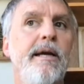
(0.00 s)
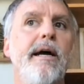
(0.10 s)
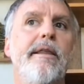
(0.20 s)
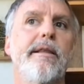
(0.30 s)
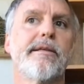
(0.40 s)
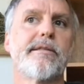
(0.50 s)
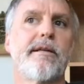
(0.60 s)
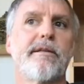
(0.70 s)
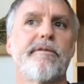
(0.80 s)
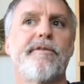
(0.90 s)
and then the
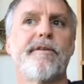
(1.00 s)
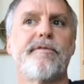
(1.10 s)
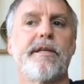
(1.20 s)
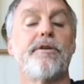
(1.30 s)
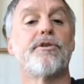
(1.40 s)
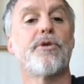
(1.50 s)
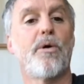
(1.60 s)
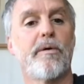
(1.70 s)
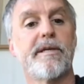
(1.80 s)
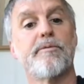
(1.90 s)
sun to 15
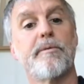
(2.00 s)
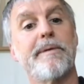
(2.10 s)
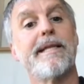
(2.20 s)
Taurus would be